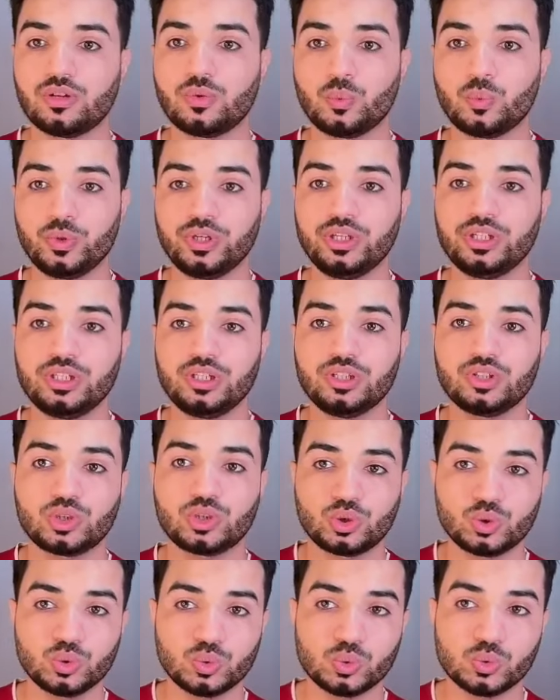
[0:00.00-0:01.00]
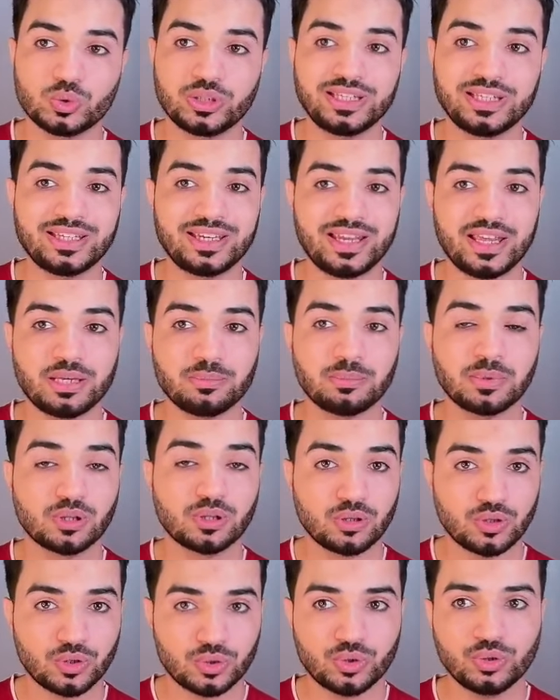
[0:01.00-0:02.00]
we need to enable
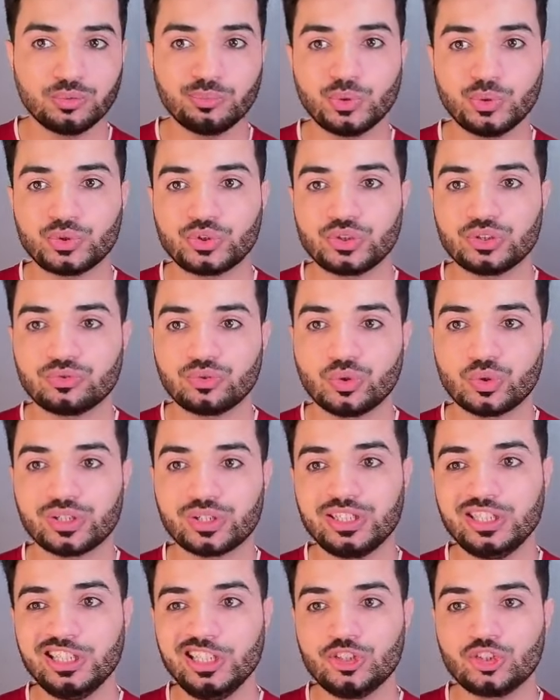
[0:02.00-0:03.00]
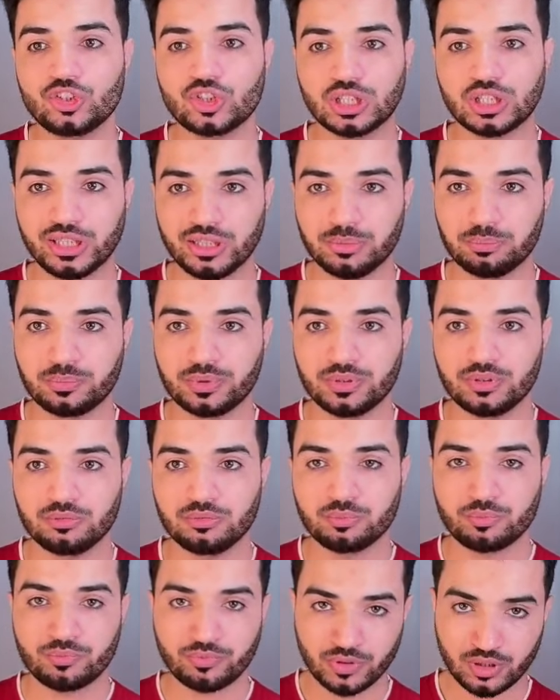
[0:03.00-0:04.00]
locomotion for each clip.
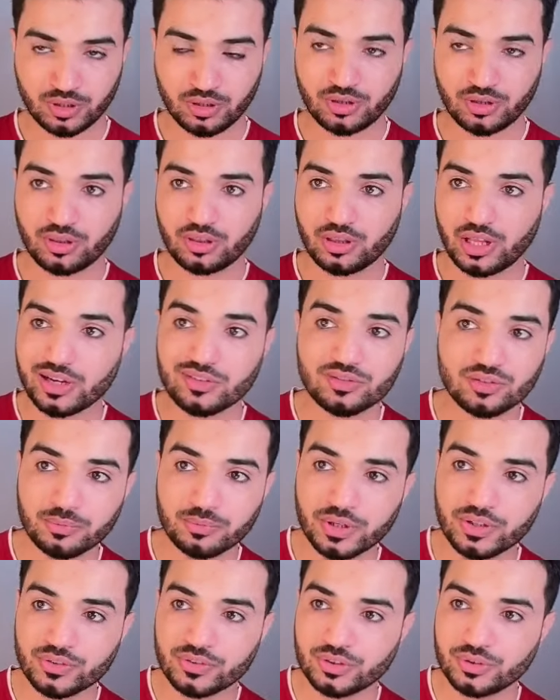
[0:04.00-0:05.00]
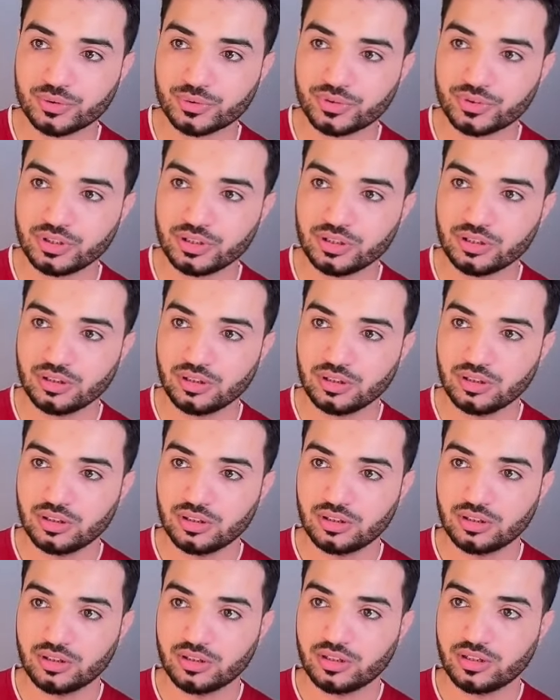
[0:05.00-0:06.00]
That's amazing, you see?
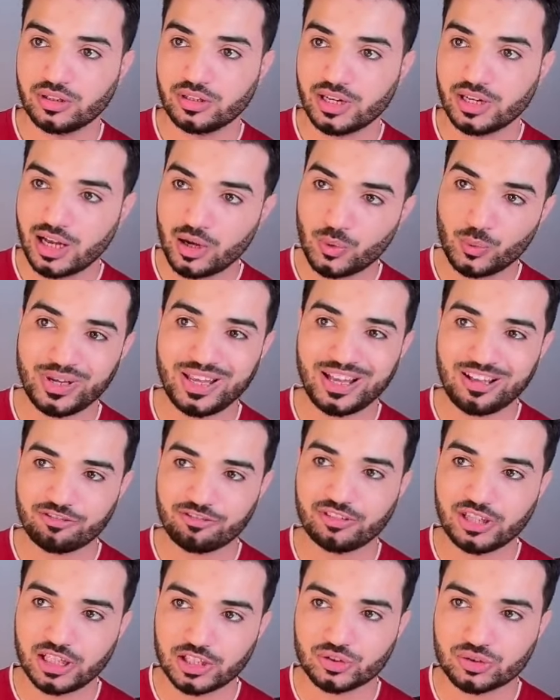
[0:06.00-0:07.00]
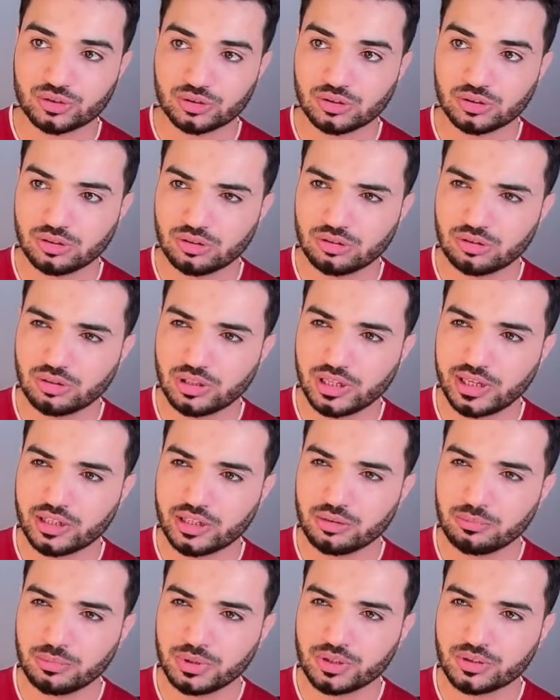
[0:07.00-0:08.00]
Now we have natural
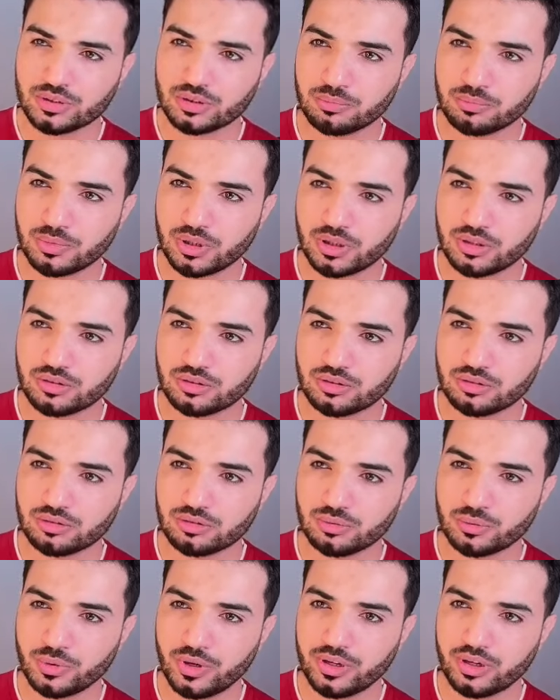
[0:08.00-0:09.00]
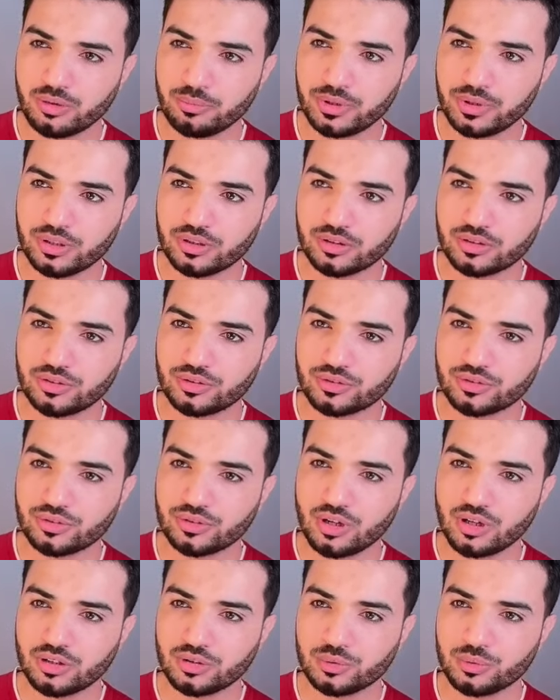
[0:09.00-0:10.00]
animation, but wait a minute, it's
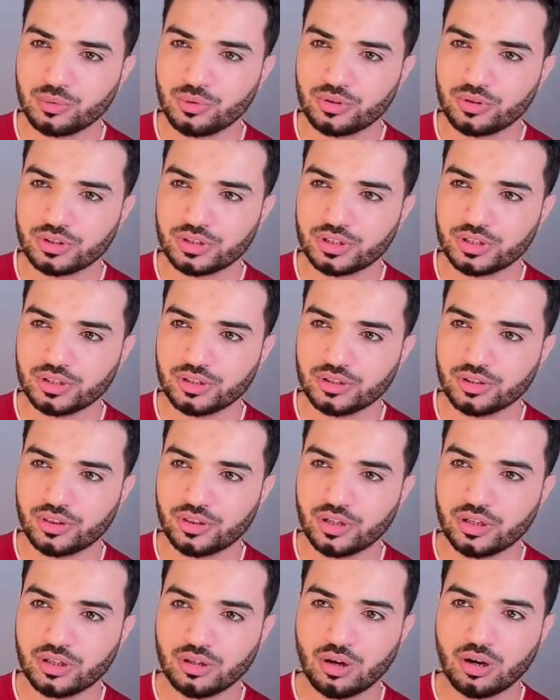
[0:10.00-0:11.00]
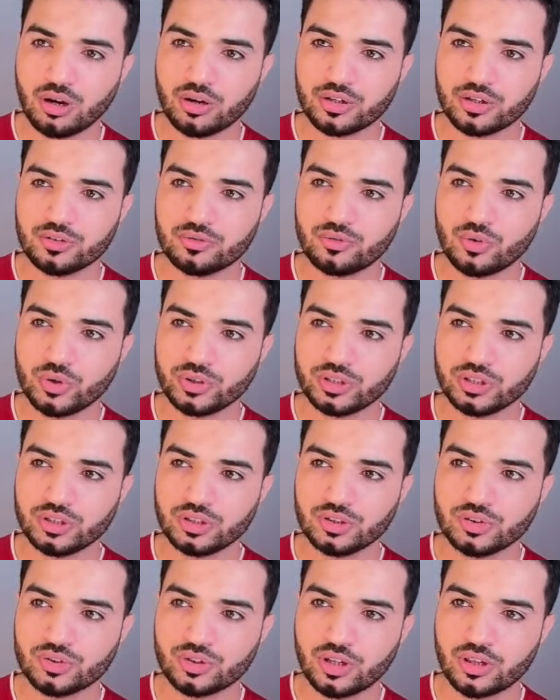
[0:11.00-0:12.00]
not working. They are avoiding
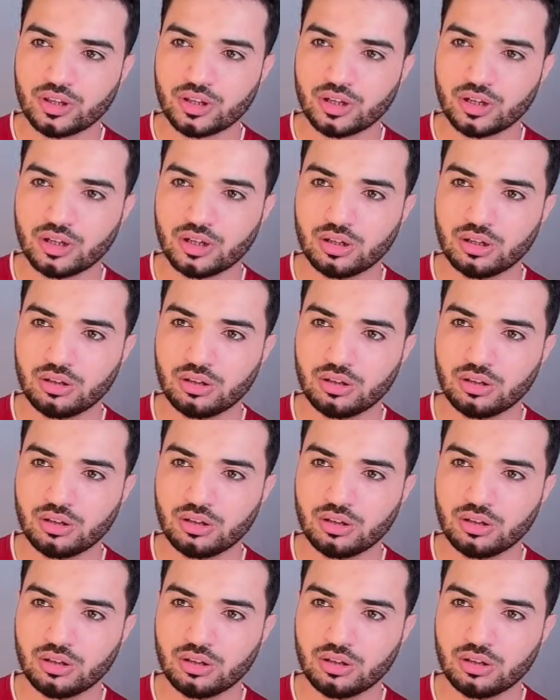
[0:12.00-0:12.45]
each other.